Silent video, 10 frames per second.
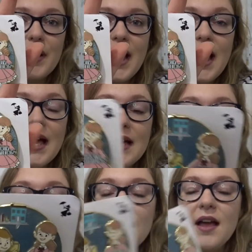my
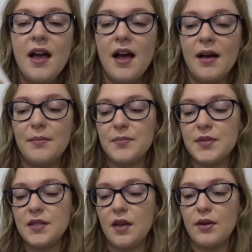hand,
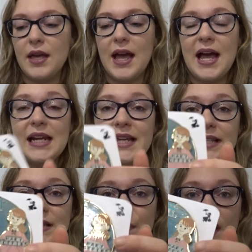so yeah, and it
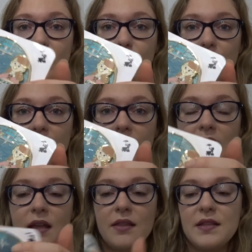is pin on pin.
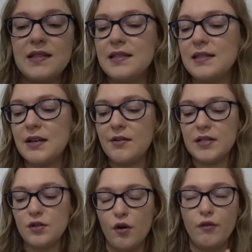This is a
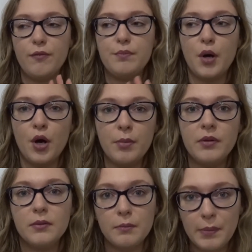series of pop
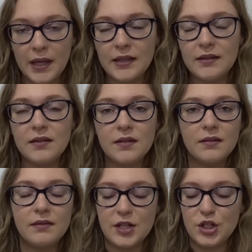pins
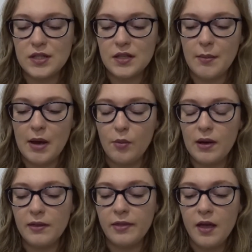that she's come out
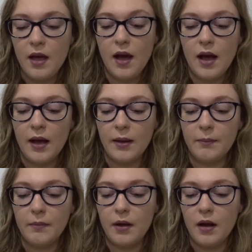with.
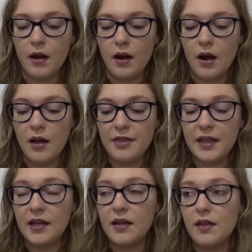I
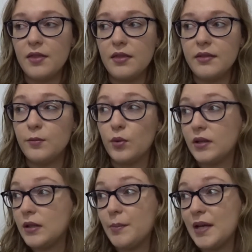think one
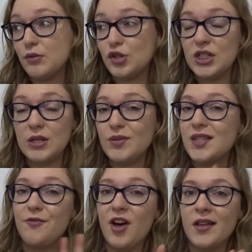of the best ones she did was
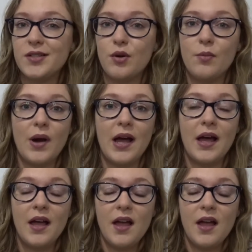the first one where